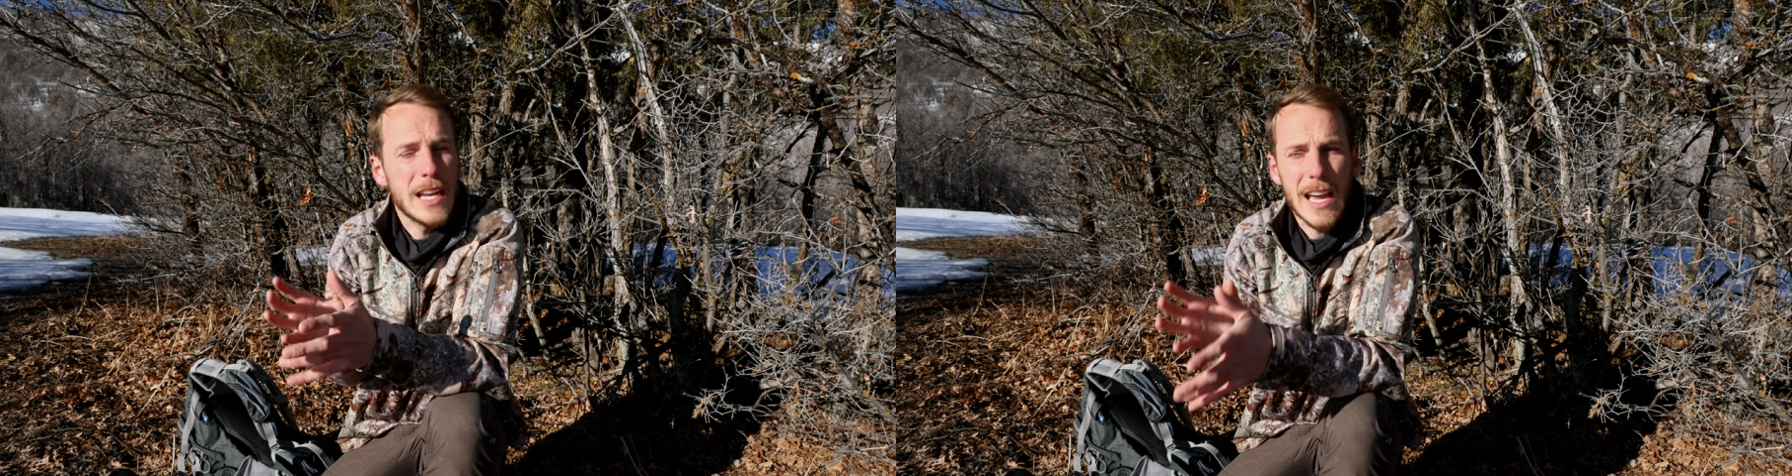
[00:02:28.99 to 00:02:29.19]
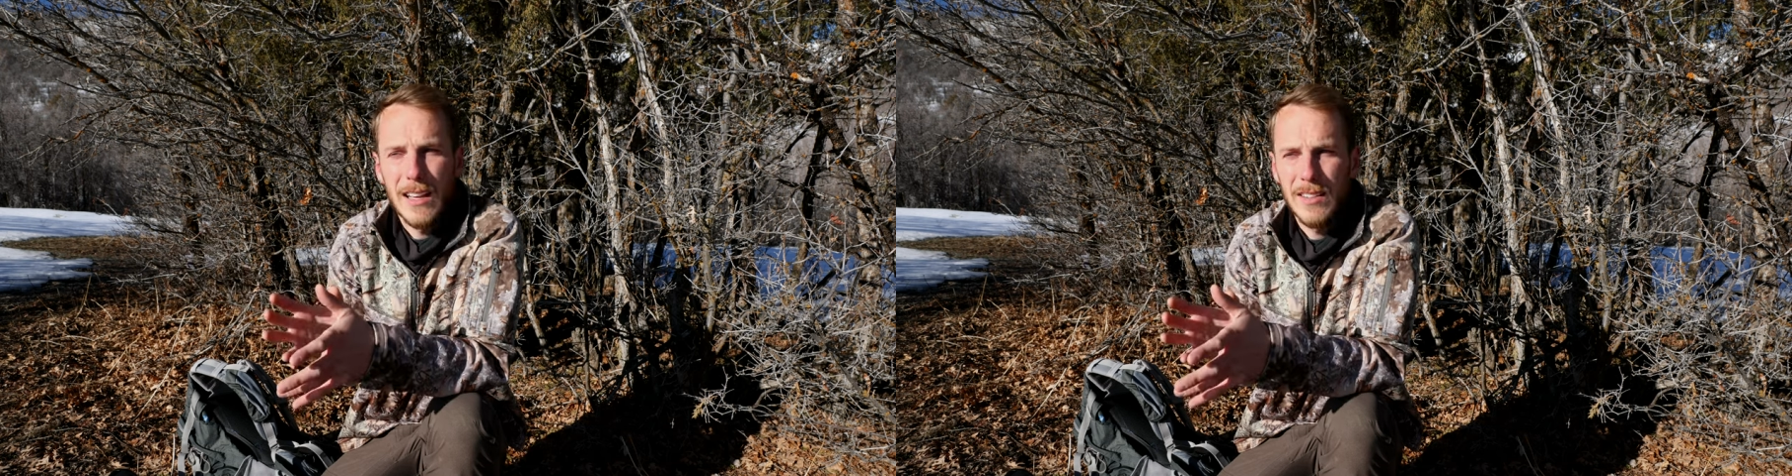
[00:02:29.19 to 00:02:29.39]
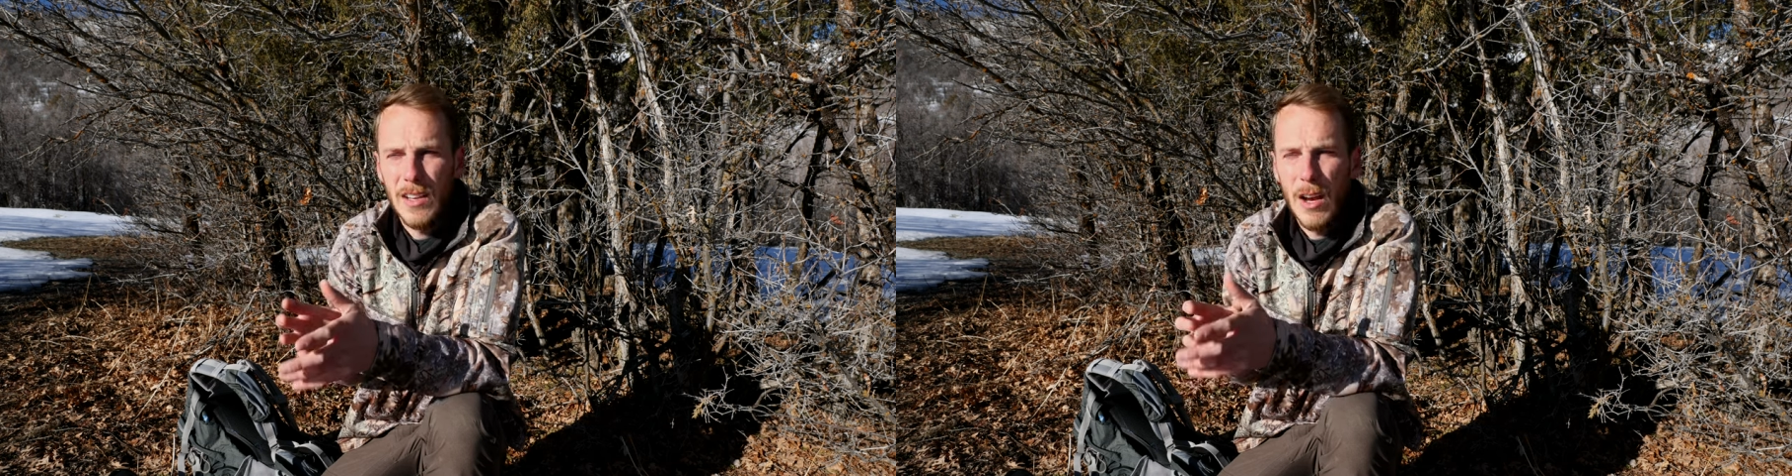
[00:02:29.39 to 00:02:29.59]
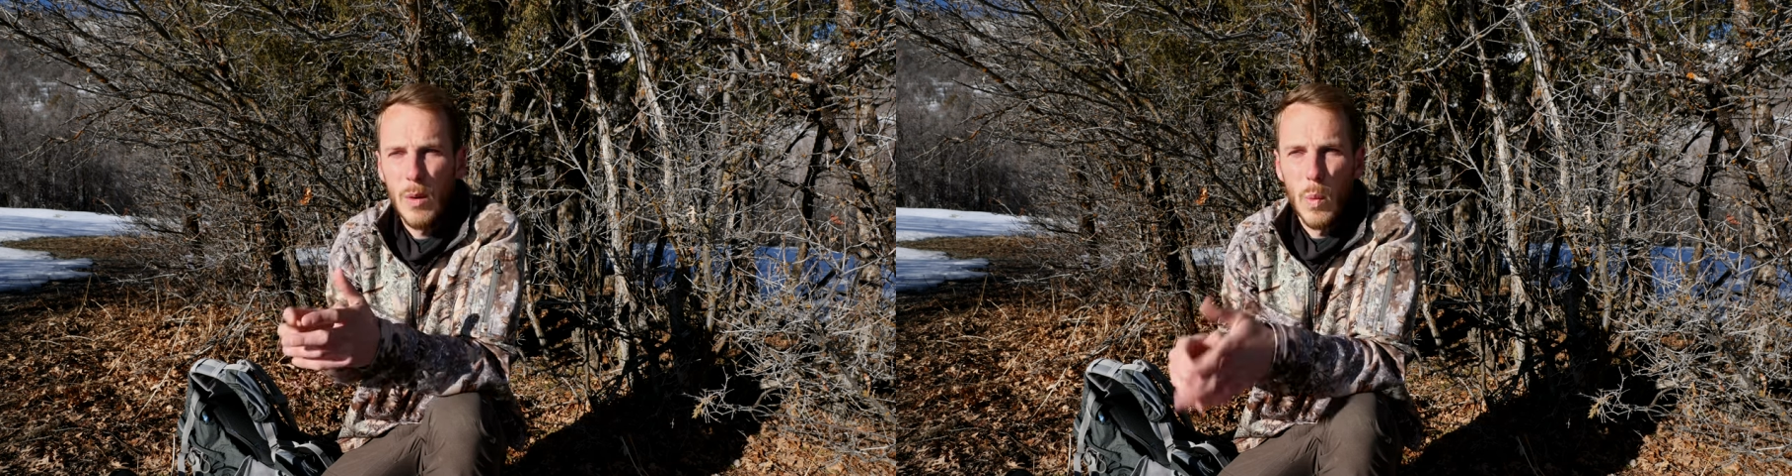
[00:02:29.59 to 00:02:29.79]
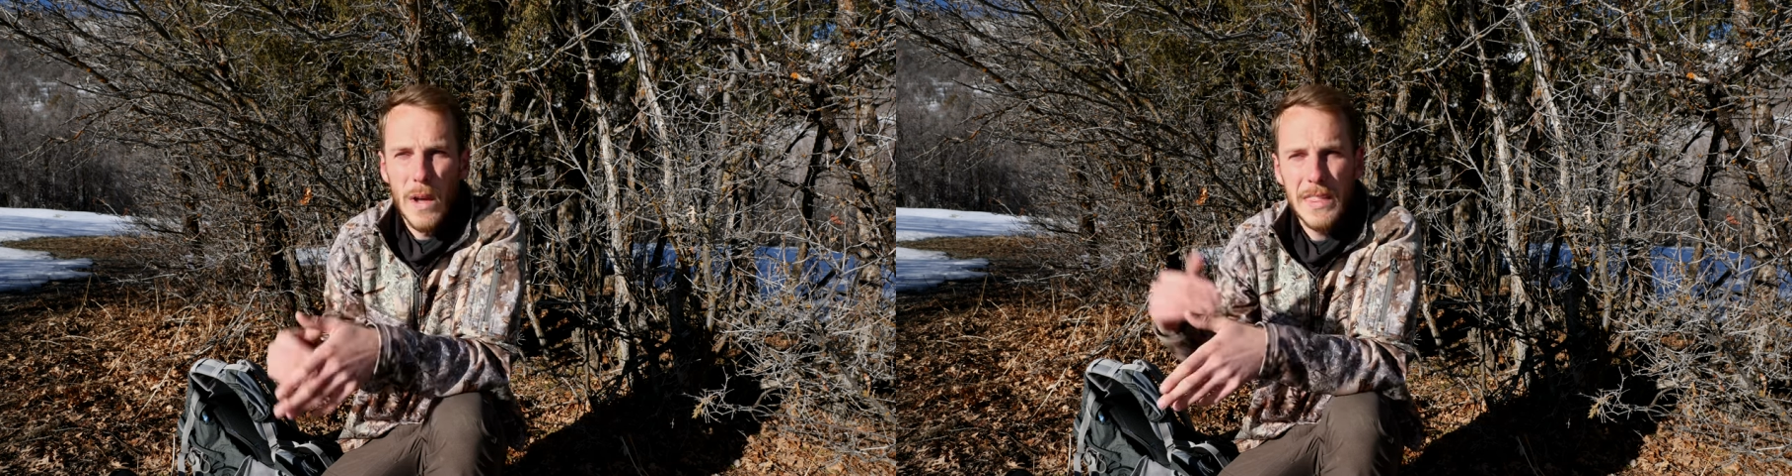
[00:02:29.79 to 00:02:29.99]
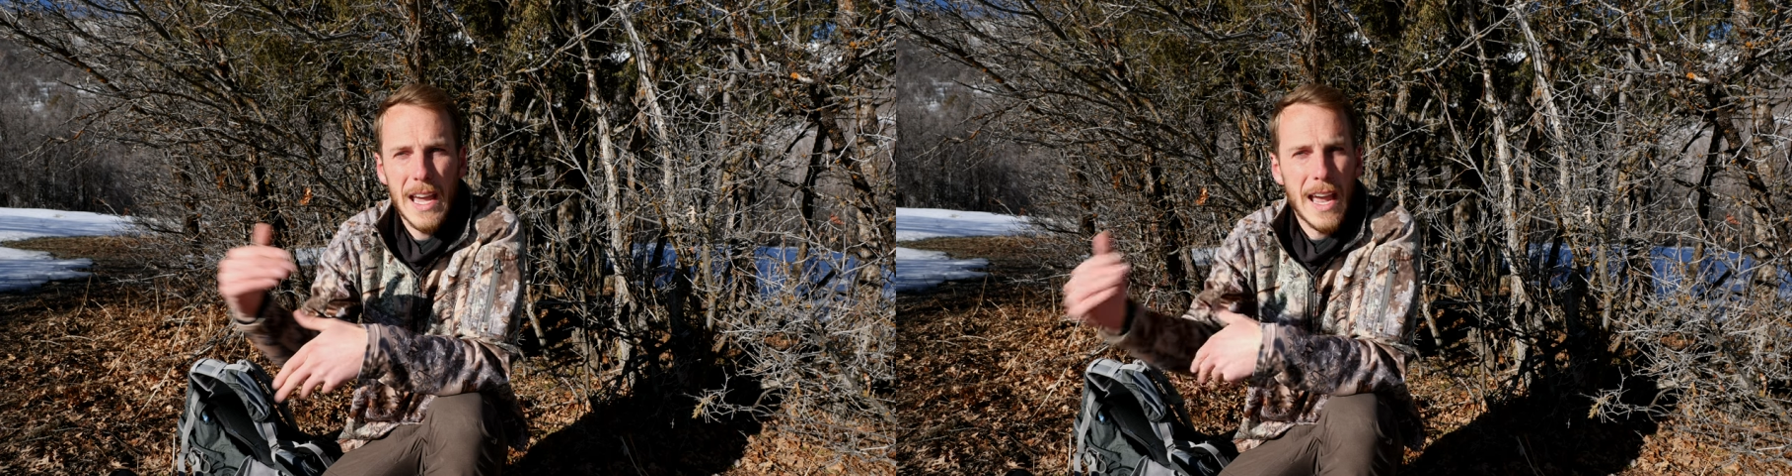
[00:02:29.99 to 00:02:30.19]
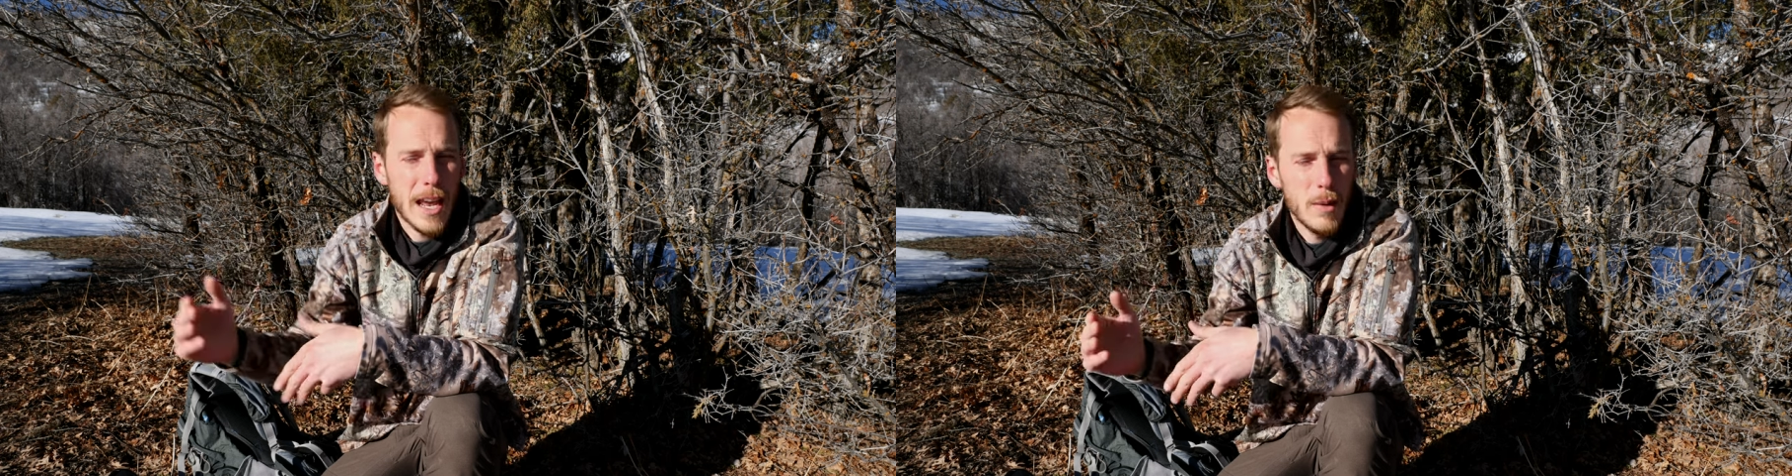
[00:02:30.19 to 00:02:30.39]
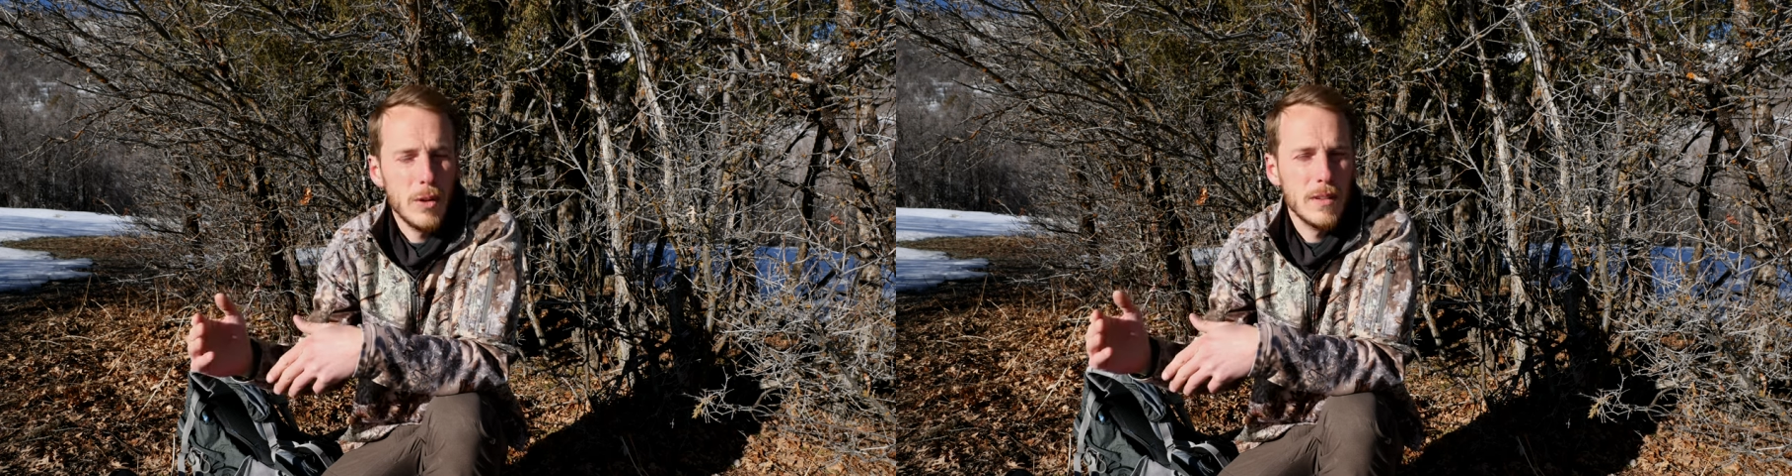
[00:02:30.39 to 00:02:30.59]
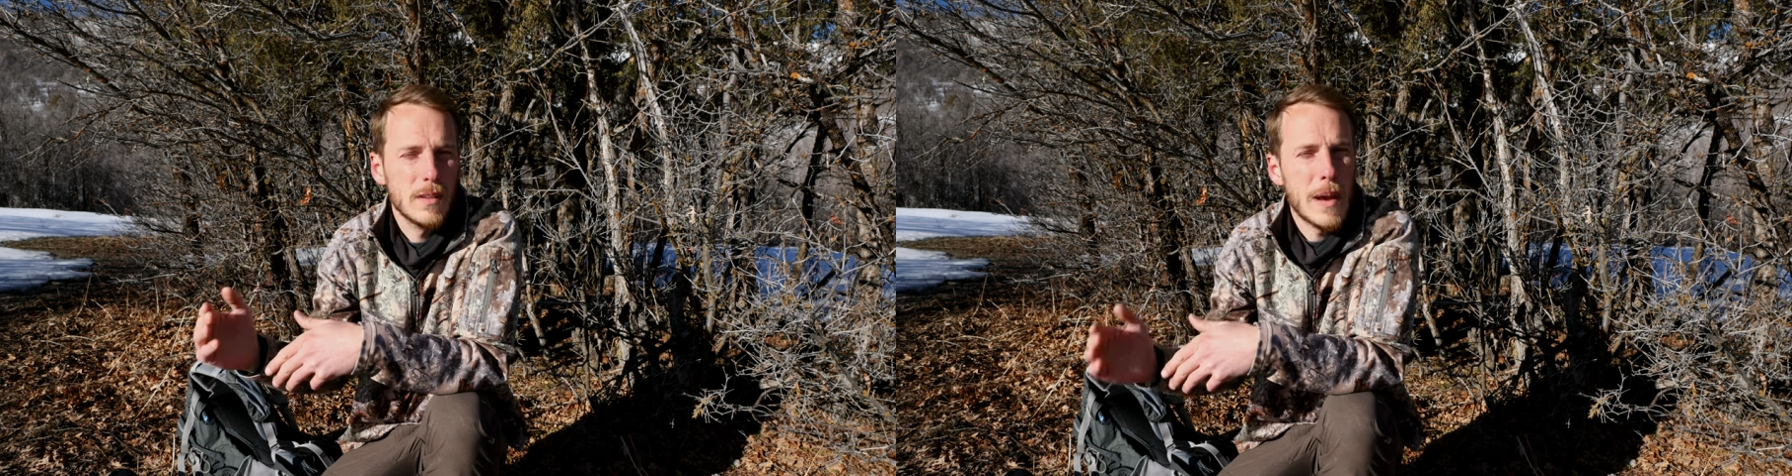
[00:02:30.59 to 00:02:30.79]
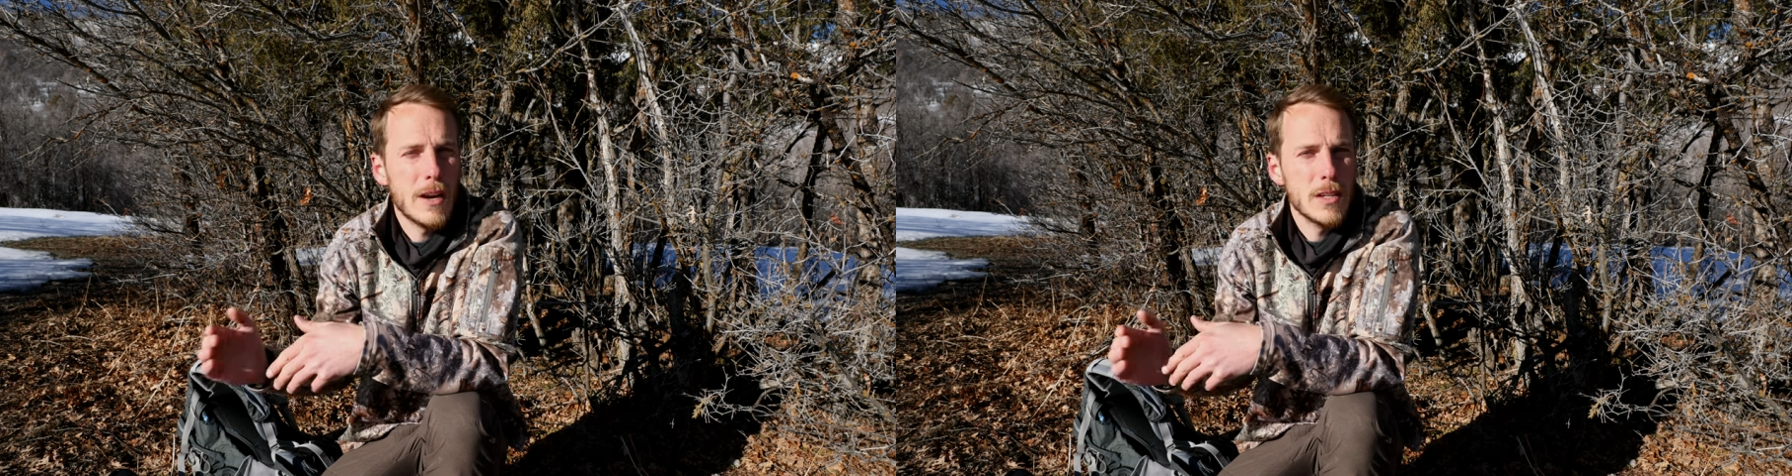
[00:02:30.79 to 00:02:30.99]
guess on what that animal
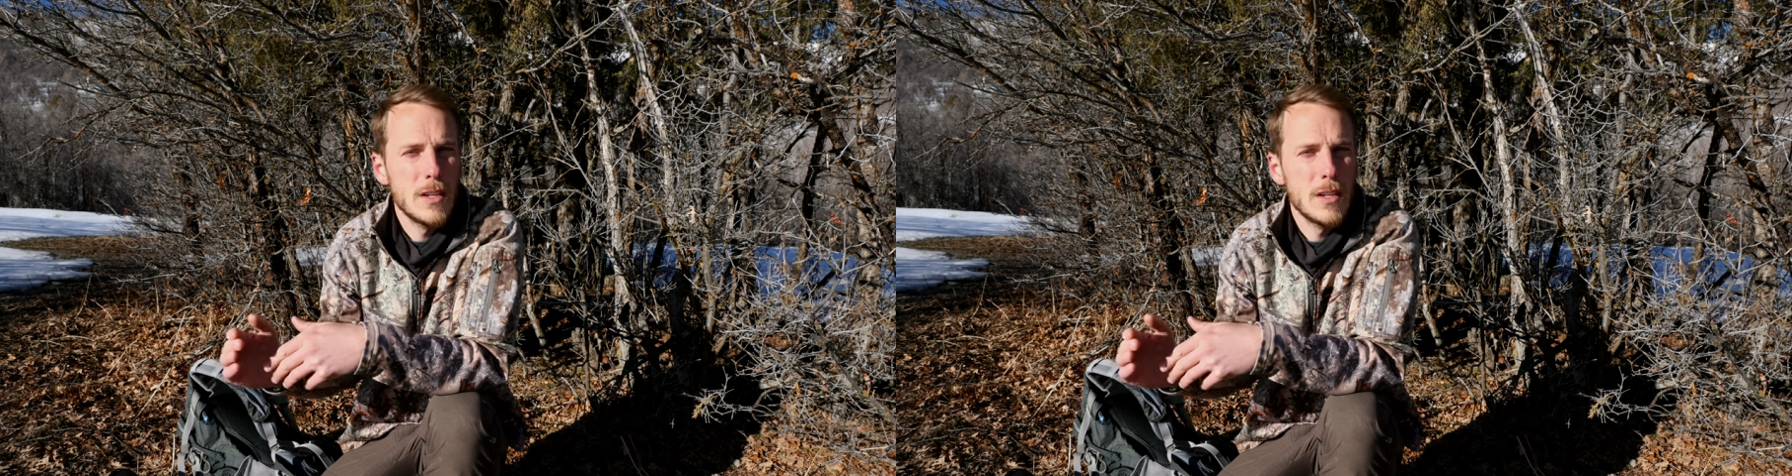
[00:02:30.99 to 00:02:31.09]
is about